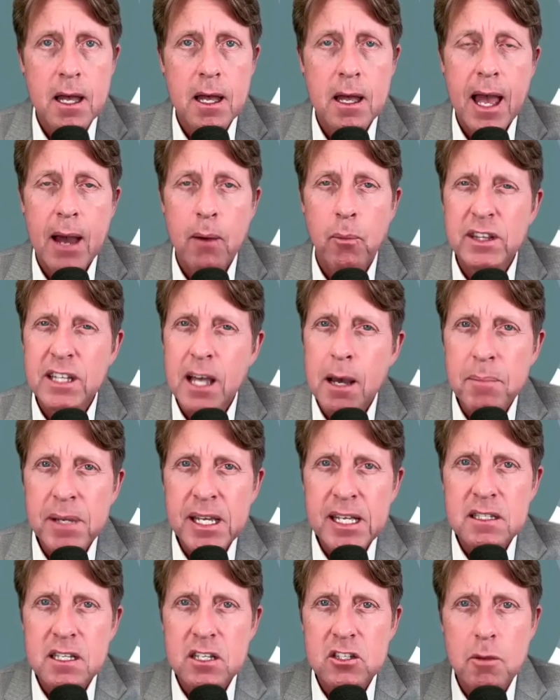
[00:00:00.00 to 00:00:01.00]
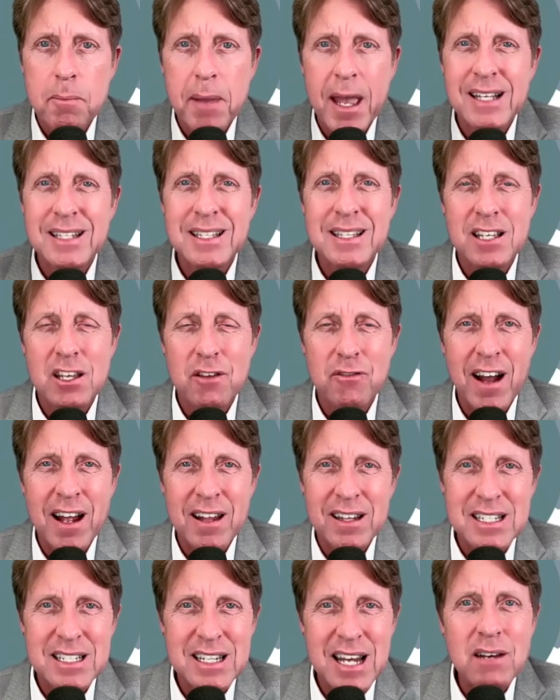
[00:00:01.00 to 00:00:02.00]
And what that means is you file
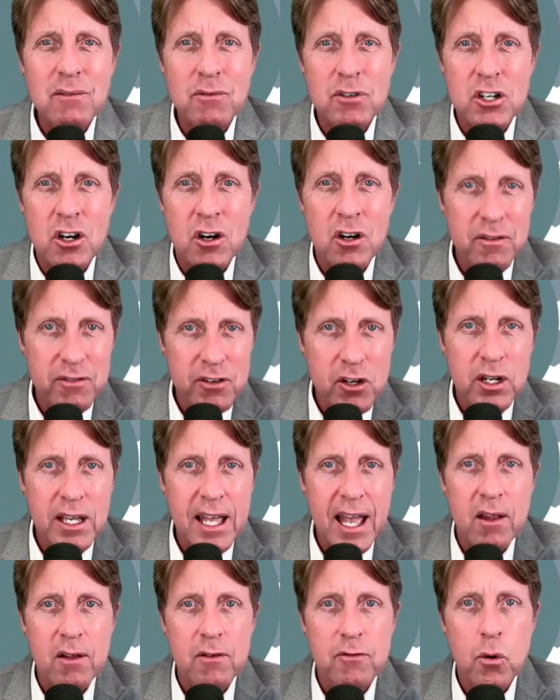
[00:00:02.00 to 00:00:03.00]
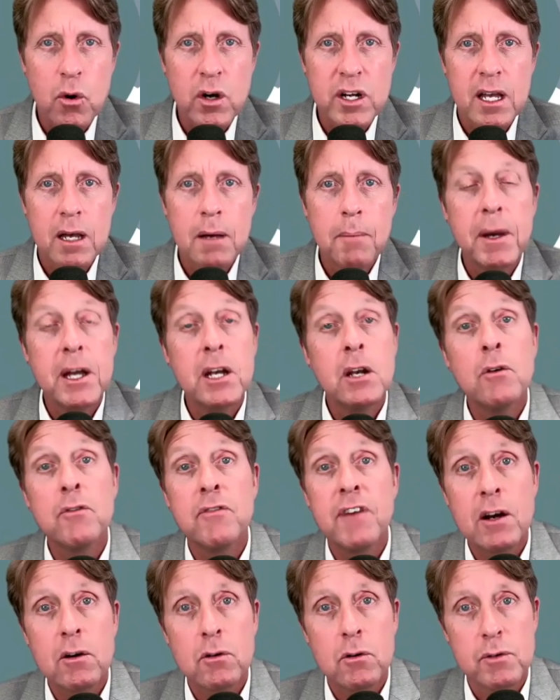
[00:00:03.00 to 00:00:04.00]
a state return if you're in California, but no
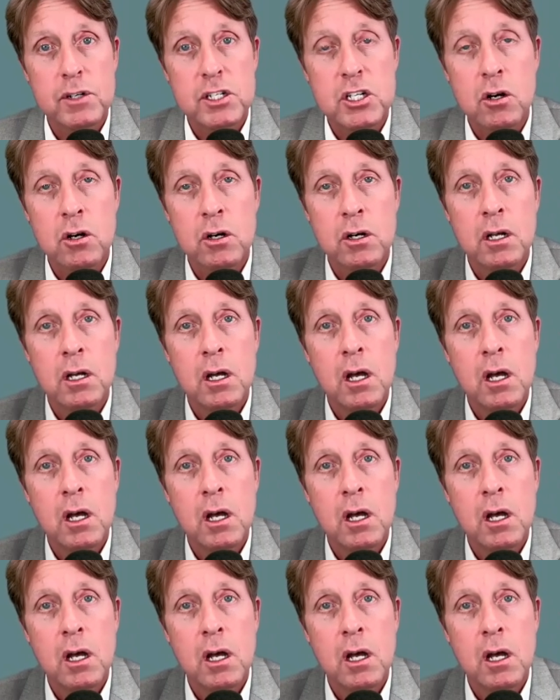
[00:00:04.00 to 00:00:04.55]
federal return.